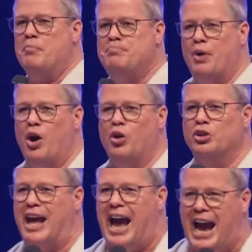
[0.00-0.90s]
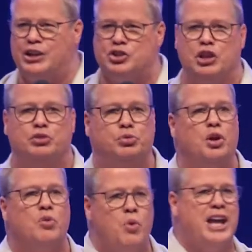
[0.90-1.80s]
bold action
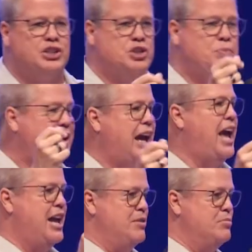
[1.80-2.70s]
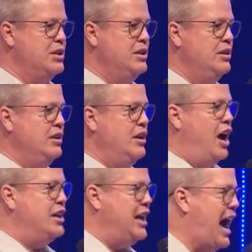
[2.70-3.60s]
through which became
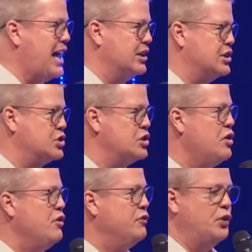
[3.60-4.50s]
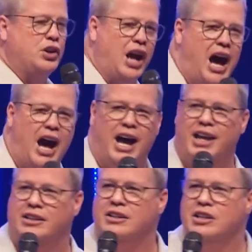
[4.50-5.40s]
a catalyst for
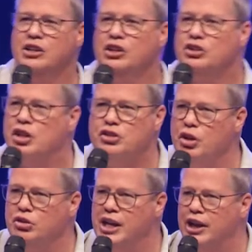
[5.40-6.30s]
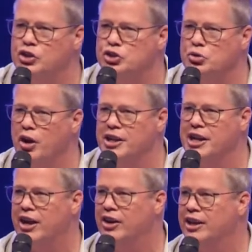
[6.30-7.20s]
God to do the
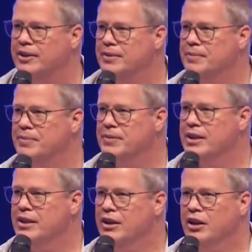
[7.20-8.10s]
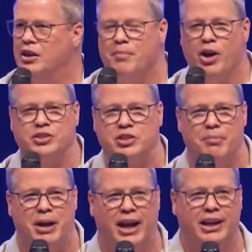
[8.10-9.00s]
extraordinary. Come on,
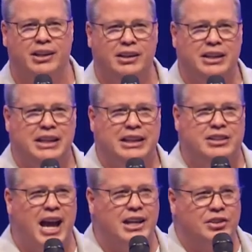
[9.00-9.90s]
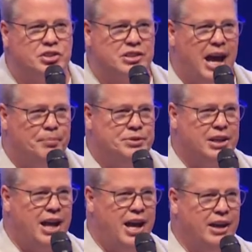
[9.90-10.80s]
somebody, take a step
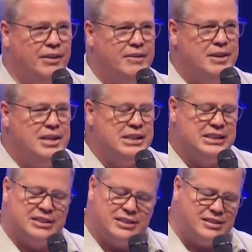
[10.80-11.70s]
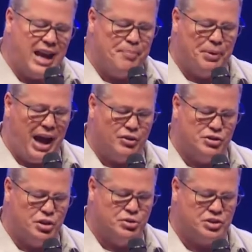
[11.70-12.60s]
today. Step out
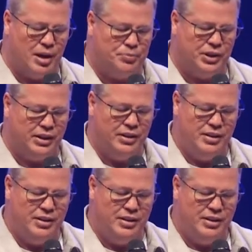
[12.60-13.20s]
and do something.